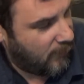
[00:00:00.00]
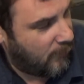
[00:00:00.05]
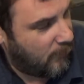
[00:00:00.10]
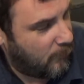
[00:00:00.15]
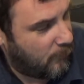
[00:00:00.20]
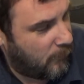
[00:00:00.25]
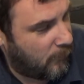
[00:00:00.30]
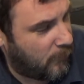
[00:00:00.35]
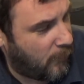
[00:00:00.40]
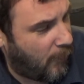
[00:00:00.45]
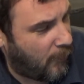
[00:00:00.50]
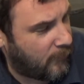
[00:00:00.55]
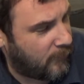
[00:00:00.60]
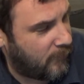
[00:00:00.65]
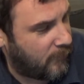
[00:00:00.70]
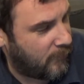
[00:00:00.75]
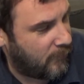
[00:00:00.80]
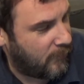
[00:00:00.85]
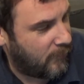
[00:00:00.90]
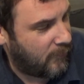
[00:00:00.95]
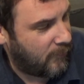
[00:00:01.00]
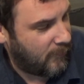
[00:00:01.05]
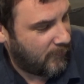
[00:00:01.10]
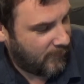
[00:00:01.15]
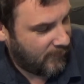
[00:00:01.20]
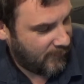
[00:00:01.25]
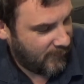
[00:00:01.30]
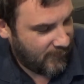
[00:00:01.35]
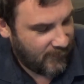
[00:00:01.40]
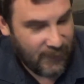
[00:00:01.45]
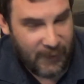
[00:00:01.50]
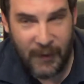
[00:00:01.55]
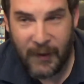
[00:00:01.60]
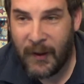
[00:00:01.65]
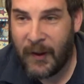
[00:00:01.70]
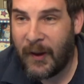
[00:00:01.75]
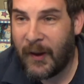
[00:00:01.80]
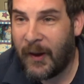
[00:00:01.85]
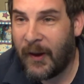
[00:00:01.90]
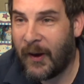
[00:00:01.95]
productions.
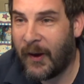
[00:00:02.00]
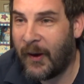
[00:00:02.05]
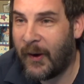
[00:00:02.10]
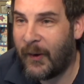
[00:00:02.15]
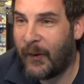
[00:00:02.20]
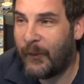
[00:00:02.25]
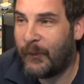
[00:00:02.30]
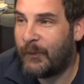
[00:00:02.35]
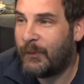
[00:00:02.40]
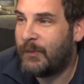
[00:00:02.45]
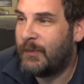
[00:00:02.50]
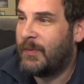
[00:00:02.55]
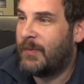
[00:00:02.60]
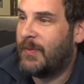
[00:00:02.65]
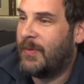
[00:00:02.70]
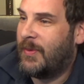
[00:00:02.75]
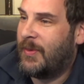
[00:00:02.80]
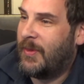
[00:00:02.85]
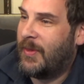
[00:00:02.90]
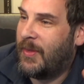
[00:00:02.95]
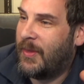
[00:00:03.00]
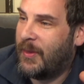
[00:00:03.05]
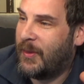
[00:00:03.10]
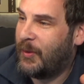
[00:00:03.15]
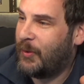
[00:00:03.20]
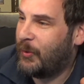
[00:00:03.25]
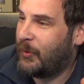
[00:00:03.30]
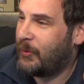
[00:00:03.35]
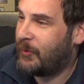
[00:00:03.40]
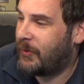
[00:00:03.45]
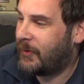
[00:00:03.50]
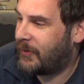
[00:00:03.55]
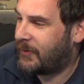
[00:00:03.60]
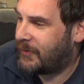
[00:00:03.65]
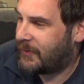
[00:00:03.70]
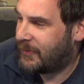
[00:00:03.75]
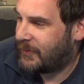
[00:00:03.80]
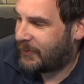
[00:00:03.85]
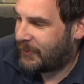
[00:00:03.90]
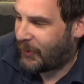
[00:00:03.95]
You just
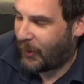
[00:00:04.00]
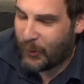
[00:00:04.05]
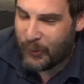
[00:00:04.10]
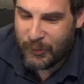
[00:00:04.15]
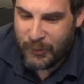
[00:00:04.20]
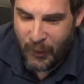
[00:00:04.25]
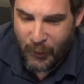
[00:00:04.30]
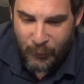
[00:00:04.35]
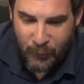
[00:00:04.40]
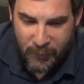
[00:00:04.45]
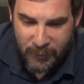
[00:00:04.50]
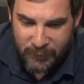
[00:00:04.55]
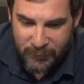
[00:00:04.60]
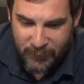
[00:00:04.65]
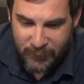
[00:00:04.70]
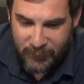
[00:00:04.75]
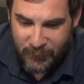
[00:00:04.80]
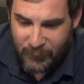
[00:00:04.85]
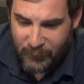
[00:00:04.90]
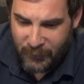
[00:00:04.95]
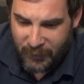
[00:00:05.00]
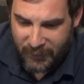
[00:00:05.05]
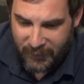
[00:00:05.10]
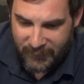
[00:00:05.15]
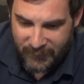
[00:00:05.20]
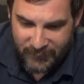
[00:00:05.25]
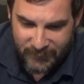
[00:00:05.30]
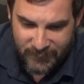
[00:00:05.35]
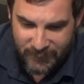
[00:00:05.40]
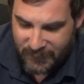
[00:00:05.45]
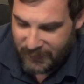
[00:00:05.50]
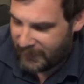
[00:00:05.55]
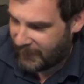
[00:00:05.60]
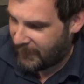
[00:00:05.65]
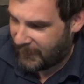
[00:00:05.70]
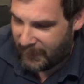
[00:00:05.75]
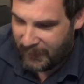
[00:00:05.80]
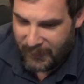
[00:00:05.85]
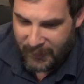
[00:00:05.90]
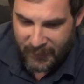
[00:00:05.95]
don't know what you're doing.
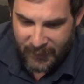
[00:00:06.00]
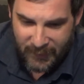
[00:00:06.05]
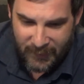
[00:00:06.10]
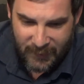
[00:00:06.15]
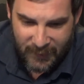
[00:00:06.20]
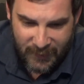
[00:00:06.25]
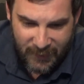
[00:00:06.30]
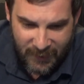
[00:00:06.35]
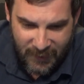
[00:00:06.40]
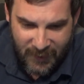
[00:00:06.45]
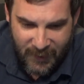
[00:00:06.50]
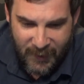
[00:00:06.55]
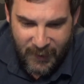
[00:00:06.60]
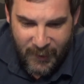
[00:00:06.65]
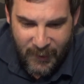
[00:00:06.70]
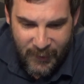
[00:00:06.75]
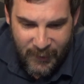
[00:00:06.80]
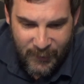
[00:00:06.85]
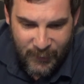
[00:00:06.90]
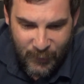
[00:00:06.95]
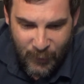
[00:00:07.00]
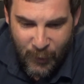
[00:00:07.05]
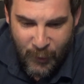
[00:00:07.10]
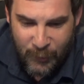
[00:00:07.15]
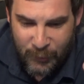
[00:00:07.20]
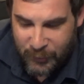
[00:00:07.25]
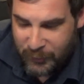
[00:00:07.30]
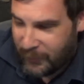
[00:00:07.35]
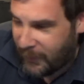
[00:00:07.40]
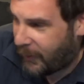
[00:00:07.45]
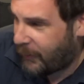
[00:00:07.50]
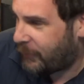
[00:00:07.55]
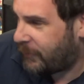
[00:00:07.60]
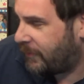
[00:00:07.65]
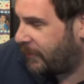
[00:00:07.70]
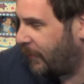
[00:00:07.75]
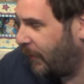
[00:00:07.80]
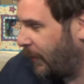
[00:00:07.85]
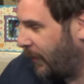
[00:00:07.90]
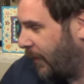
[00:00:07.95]
Oh, Jeff's
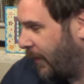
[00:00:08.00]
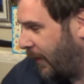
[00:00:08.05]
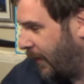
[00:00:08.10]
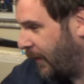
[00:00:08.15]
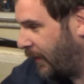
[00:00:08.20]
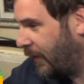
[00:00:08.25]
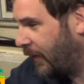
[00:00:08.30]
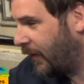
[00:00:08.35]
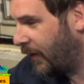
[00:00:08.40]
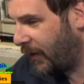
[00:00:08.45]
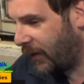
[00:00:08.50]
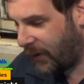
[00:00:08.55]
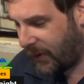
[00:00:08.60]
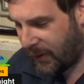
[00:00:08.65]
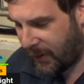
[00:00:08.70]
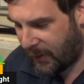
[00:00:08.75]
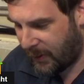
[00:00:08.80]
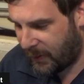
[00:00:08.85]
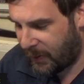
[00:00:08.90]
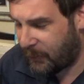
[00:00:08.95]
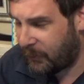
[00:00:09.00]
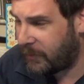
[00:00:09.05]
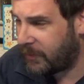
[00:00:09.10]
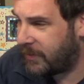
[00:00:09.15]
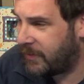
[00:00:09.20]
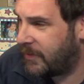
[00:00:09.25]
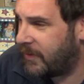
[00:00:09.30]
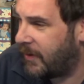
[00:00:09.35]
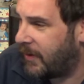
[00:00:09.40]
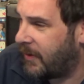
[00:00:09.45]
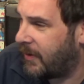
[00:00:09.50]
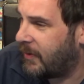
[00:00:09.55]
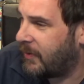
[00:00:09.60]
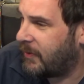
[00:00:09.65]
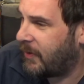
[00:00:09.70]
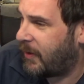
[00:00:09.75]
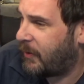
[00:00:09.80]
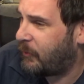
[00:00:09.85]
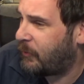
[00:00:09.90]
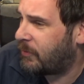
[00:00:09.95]
still here. Let me see.
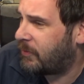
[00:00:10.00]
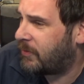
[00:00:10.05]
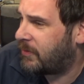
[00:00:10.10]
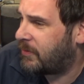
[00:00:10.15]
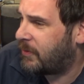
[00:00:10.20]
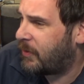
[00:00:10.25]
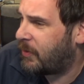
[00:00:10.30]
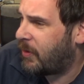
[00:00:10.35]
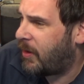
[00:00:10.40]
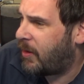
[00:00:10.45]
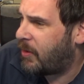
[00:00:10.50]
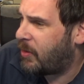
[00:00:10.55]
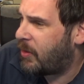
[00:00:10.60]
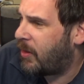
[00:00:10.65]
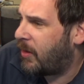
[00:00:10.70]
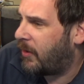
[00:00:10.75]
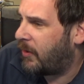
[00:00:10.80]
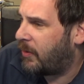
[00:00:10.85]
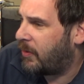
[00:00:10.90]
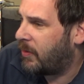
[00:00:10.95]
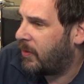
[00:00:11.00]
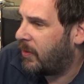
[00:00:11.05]
Is anyone still online?